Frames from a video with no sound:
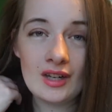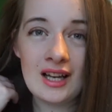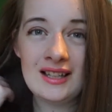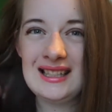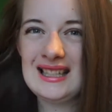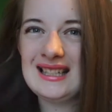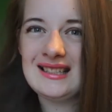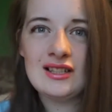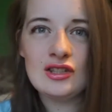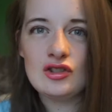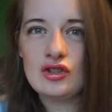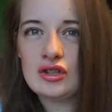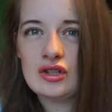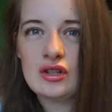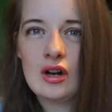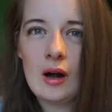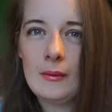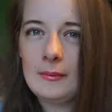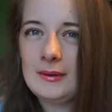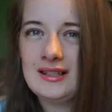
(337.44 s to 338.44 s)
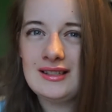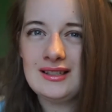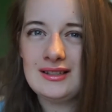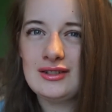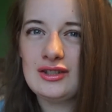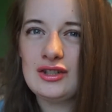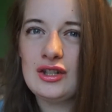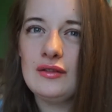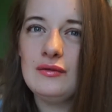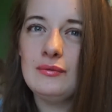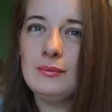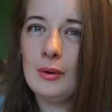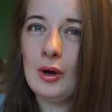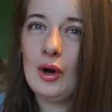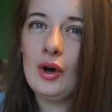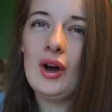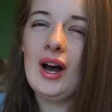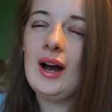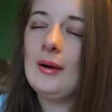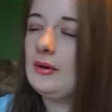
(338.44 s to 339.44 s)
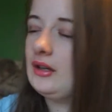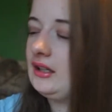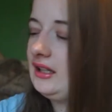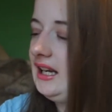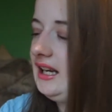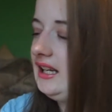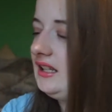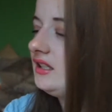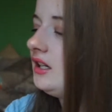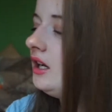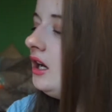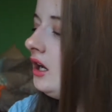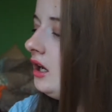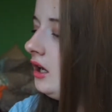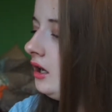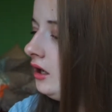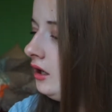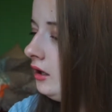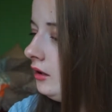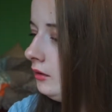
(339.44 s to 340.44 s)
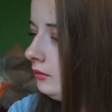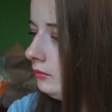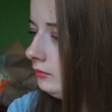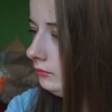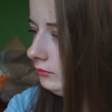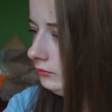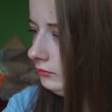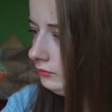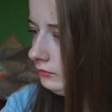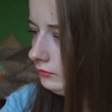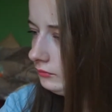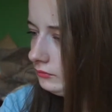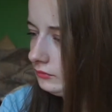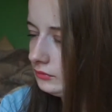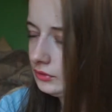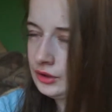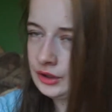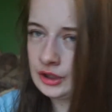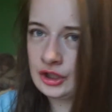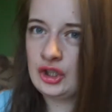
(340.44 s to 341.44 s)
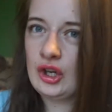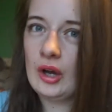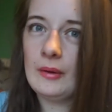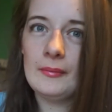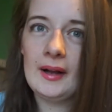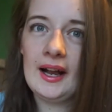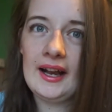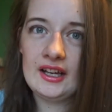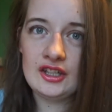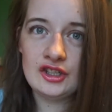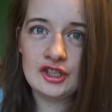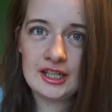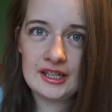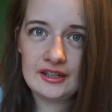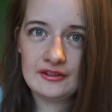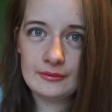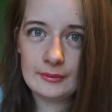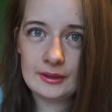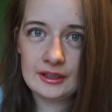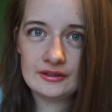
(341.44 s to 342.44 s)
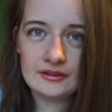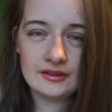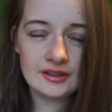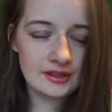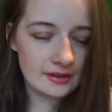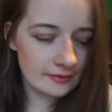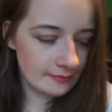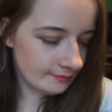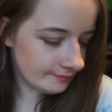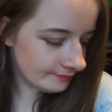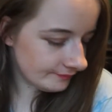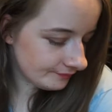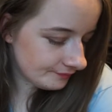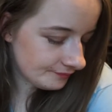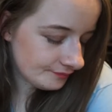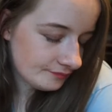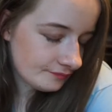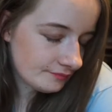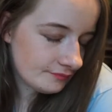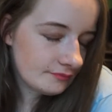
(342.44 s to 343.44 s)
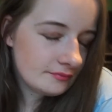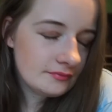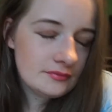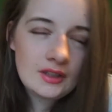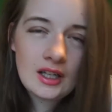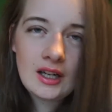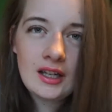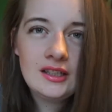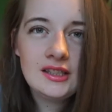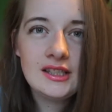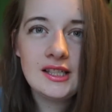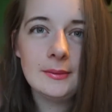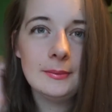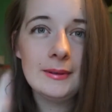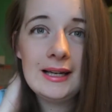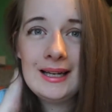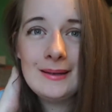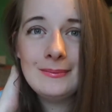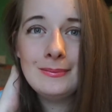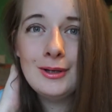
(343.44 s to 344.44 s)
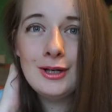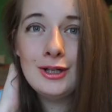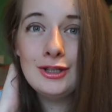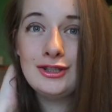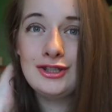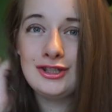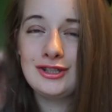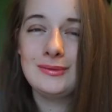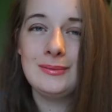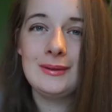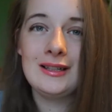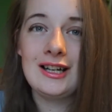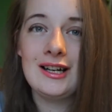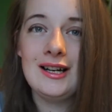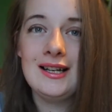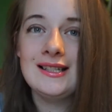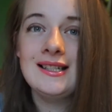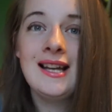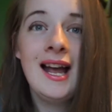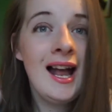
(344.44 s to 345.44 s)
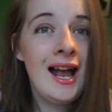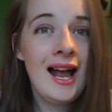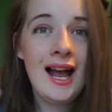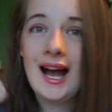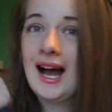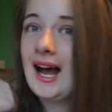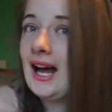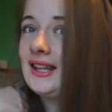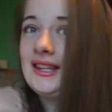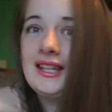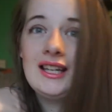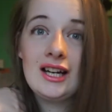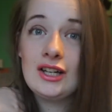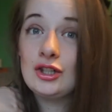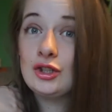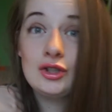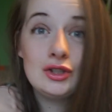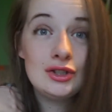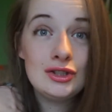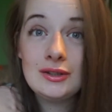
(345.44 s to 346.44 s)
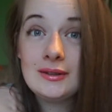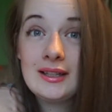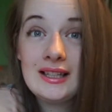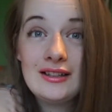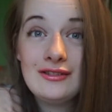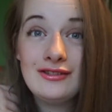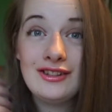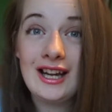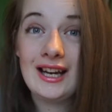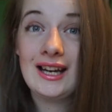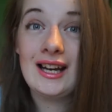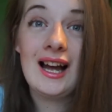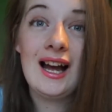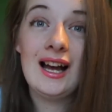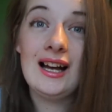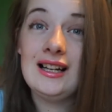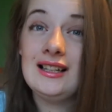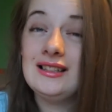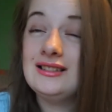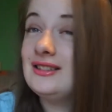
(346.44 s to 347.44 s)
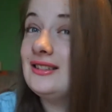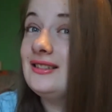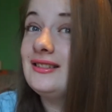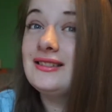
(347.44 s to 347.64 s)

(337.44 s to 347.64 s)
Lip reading: These are just hobbies and stuff, but I wanted to show my achievements to people just because I think I couldn't do anything and